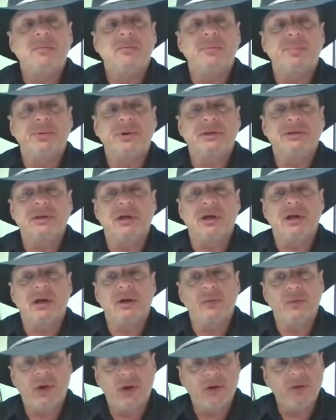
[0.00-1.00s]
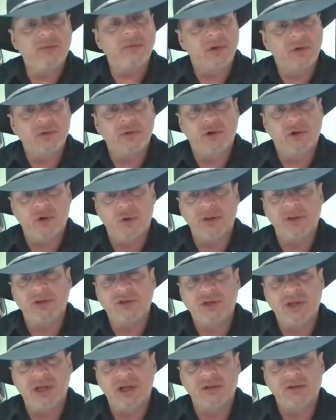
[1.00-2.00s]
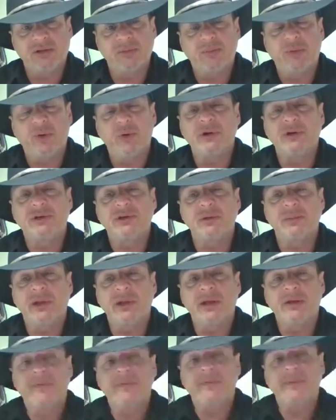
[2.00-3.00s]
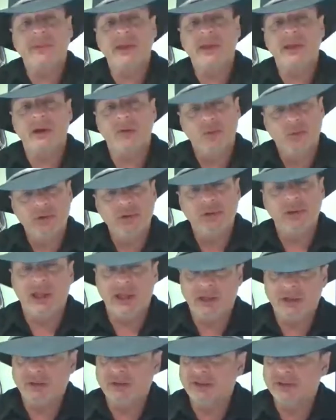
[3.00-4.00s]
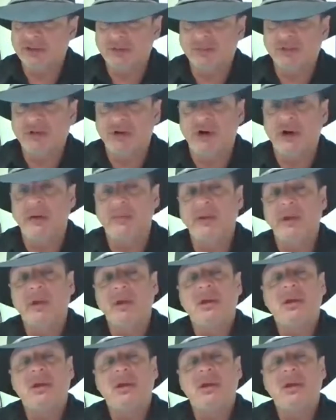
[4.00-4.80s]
But, growing the channel is important to me. And I would like you to subscribe.